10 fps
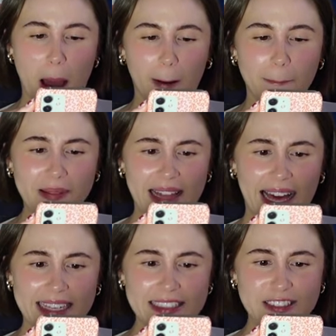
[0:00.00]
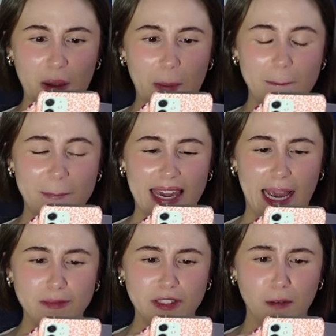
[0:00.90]
a blackened out
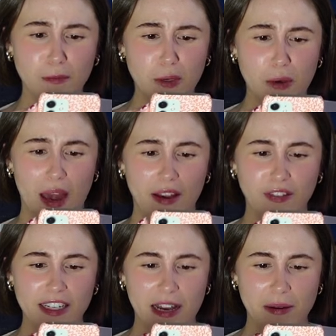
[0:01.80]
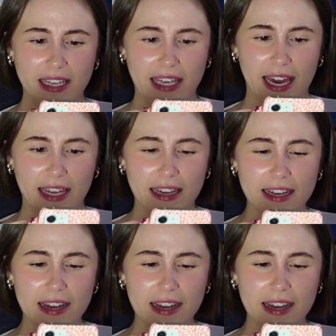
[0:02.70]
BMW every now and again.